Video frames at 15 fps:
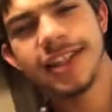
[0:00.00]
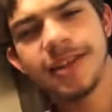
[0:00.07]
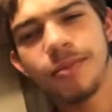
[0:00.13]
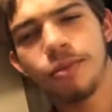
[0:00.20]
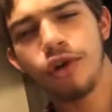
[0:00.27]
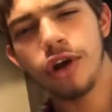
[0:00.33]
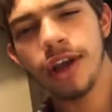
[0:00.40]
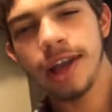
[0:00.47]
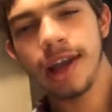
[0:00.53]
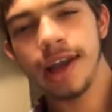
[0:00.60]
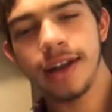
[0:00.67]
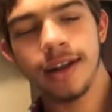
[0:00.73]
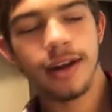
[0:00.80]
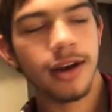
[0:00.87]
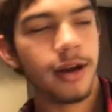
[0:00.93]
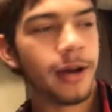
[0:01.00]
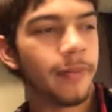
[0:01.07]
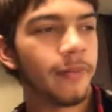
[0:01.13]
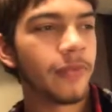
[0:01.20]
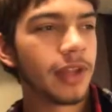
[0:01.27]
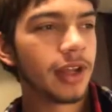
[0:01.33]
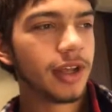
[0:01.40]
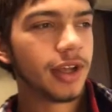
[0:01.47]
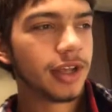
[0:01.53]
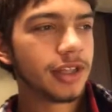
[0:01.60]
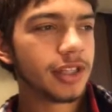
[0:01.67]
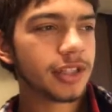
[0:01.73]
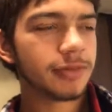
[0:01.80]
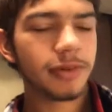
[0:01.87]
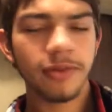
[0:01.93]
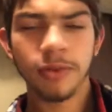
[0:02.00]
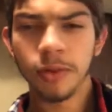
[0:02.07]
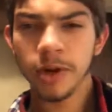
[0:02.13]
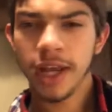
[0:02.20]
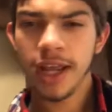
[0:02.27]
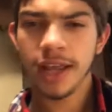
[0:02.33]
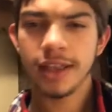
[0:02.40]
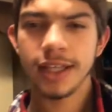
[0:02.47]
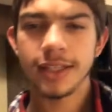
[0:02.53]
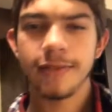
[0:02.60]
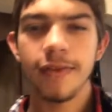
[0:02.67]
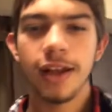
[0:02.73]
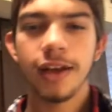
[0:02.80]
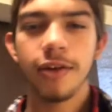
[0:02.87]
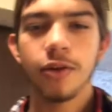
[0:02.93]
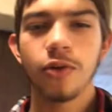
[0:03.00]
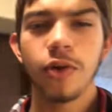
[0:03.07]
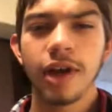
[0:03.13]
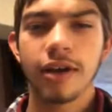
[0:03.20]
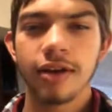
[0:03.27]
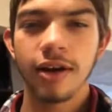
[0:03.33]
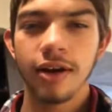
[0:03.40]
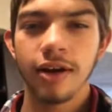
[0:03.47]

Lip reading: it's your boy again. Just before we end this video quick,